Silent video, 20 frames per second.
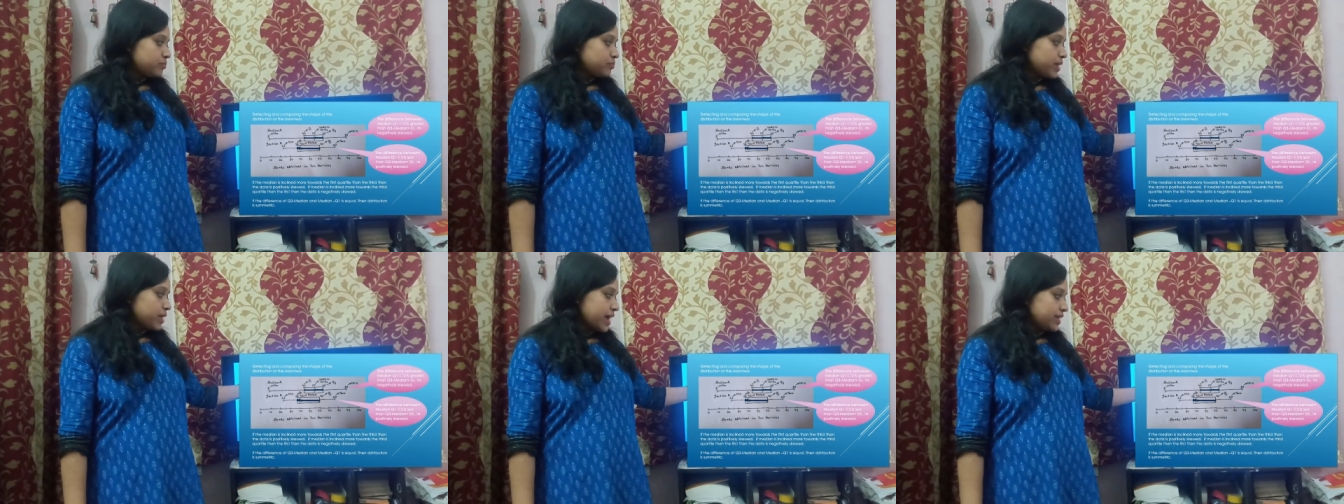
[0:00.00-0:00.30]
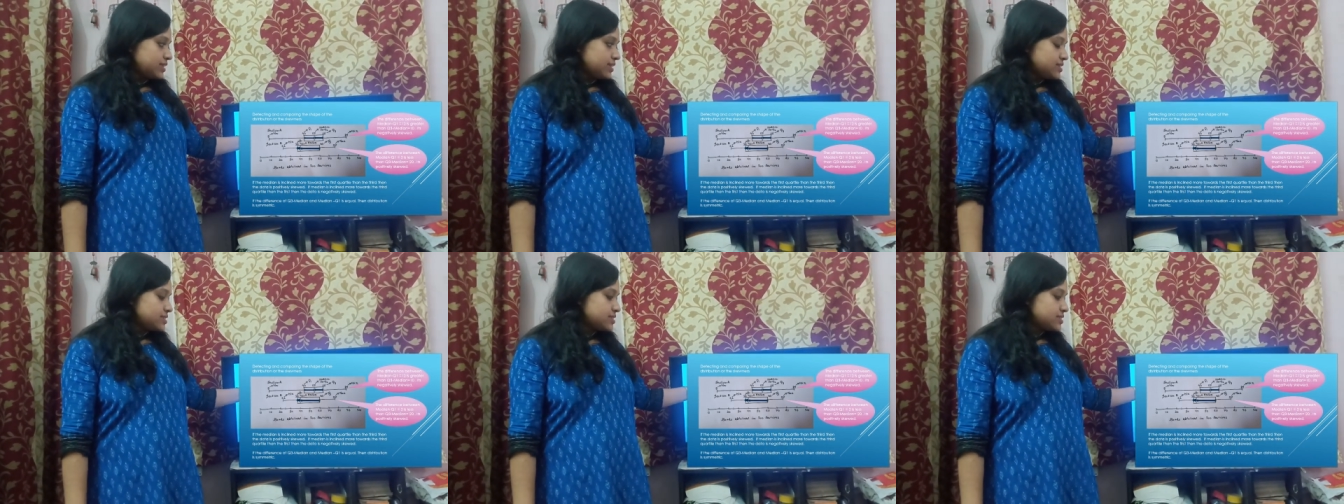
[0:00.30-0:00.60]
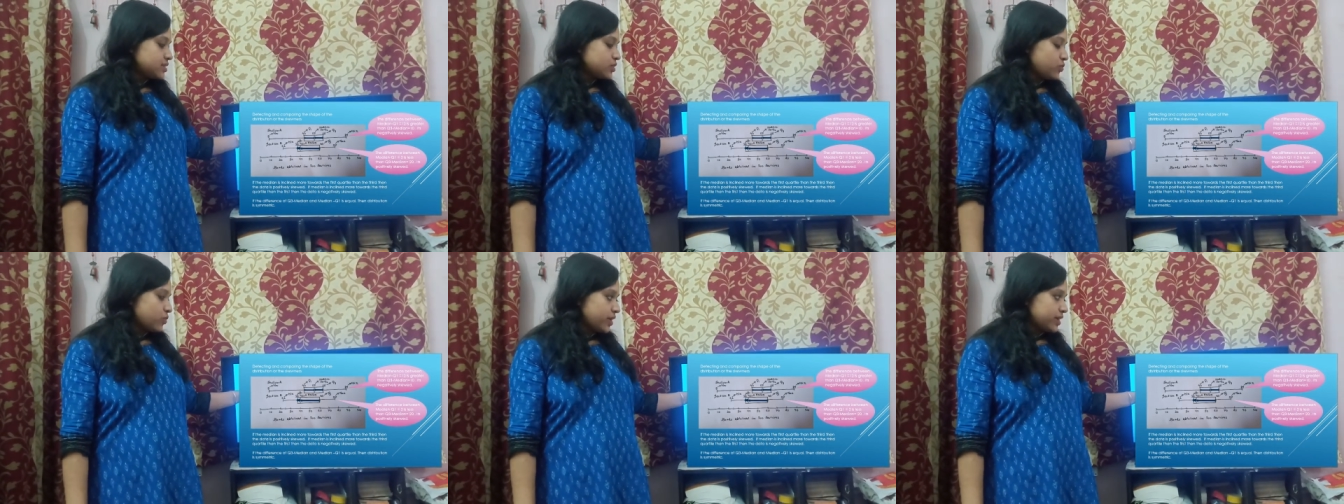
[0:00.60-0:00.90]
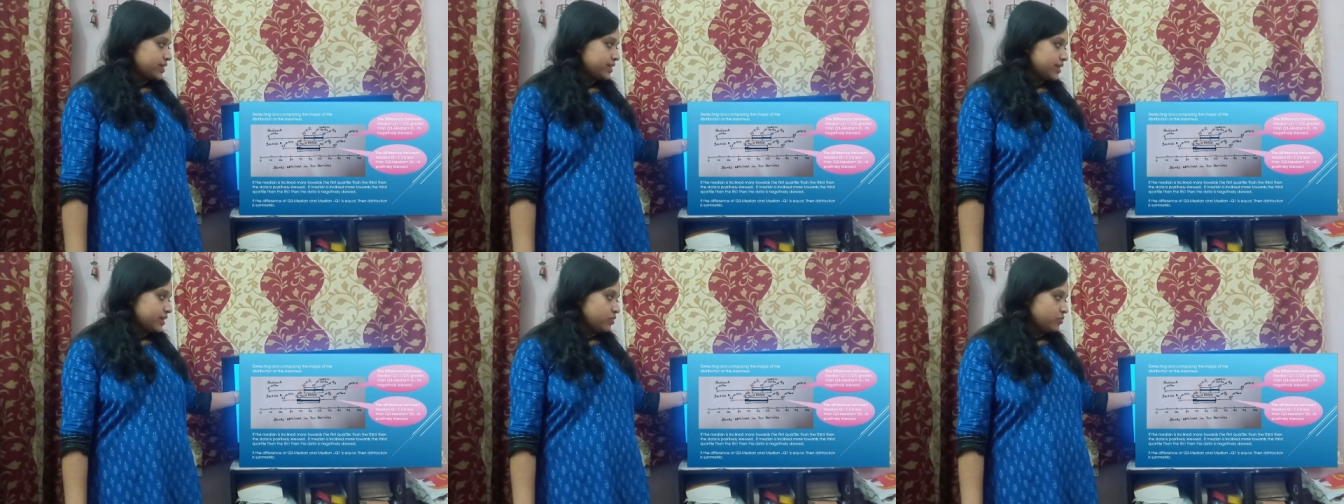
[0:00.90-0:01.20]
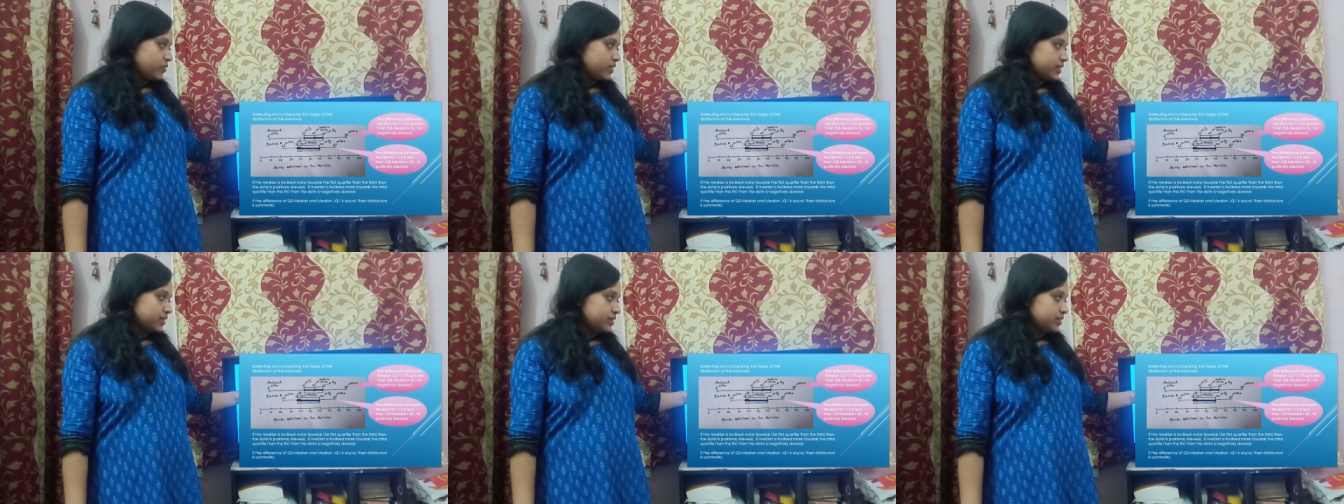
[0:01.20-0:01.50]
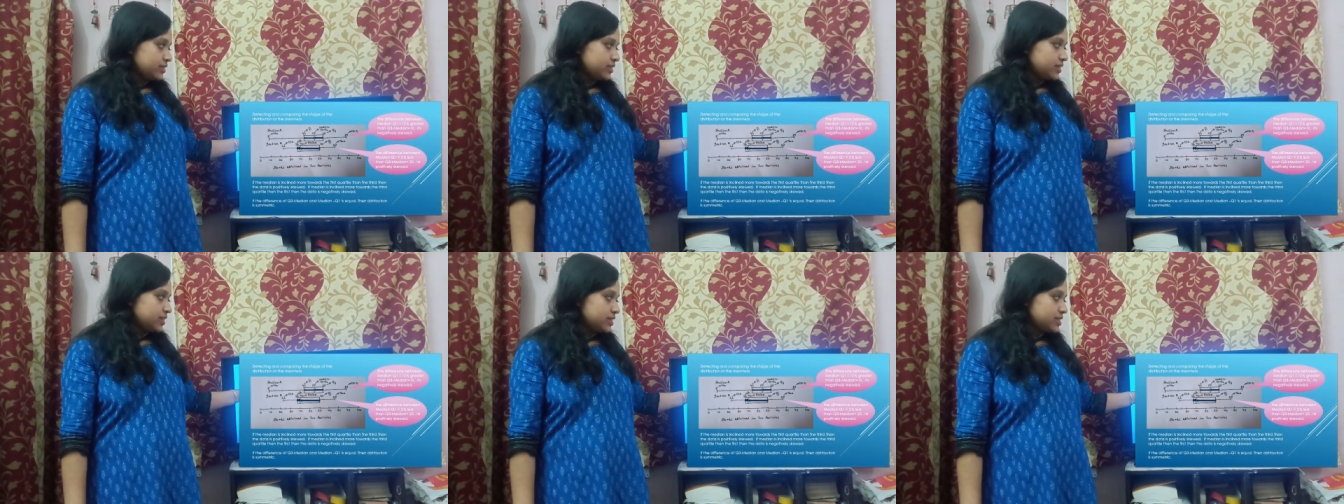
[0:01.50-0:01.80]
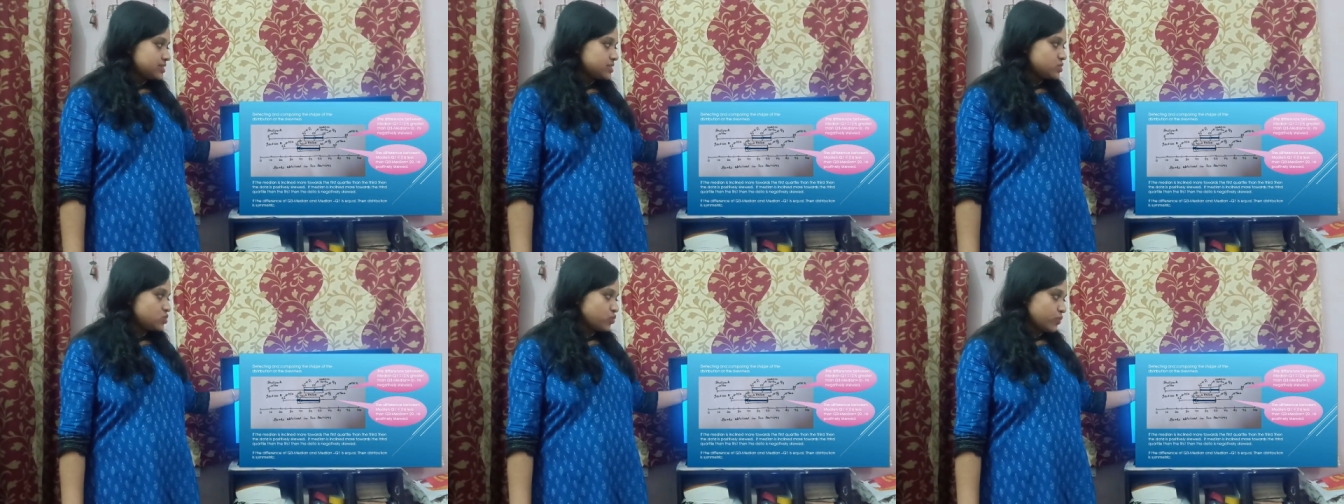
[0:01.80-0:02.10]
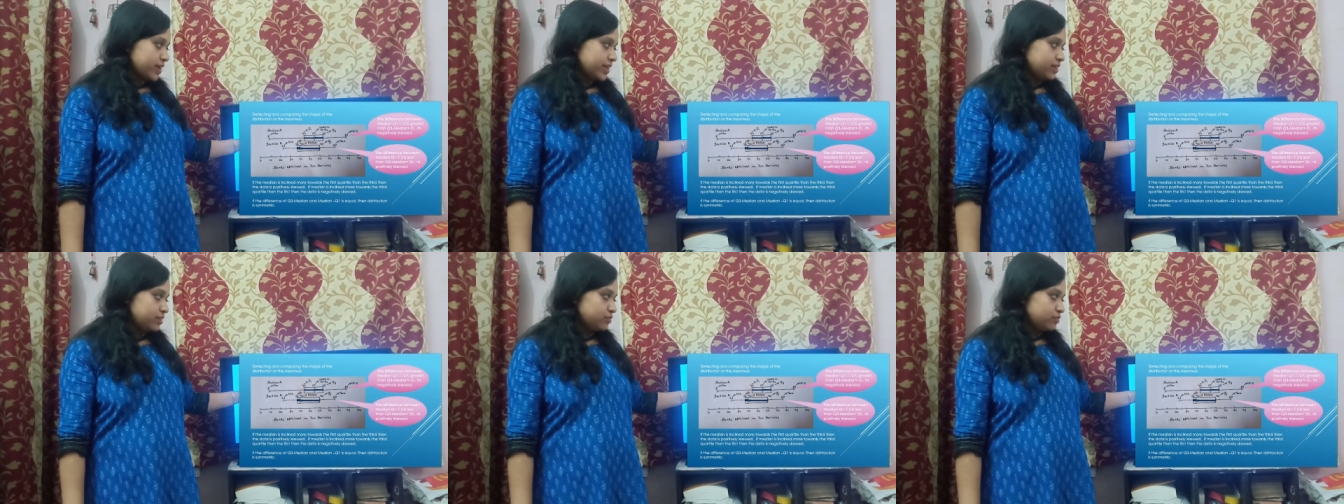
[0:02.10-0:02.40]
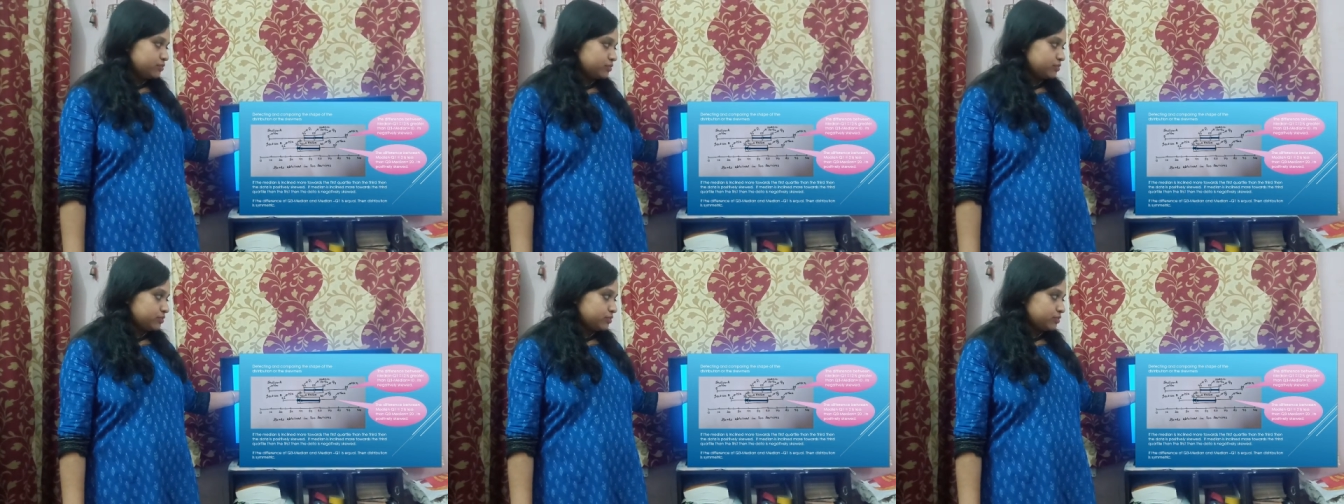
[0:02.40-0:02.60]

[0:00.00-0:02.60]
minus the quartile 1 is 12.